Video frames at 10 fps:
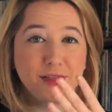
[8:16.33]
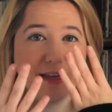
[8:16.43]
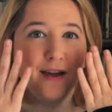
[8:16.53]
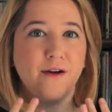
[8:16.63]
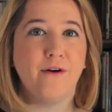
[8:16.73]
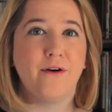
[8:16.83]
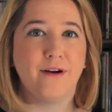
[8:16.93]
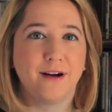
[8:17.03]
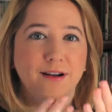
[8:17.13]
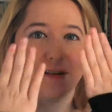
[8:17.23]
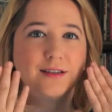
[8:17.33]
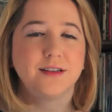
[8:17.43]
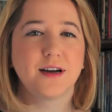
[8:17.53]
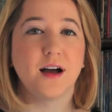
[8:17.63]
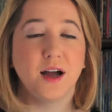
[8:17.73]
they are,
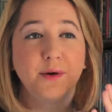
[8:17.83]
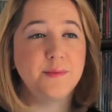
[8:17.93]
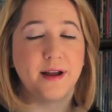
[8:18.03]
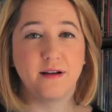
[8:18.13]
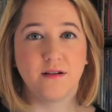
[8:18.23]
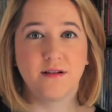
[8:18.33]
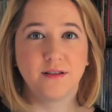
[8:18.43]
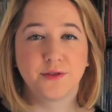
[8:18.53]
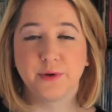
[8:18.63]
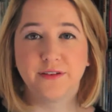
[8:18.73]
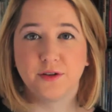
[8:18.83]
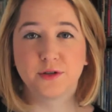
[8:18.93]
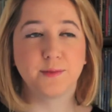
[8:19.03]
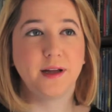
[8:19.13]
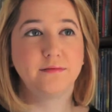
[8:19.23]
I would marry all 3 of
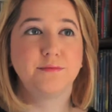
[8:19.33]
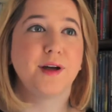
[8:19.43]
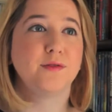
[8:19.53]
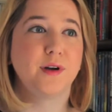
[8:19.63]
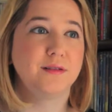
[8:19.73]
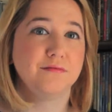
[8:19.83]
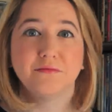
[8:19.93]
those men, by the way.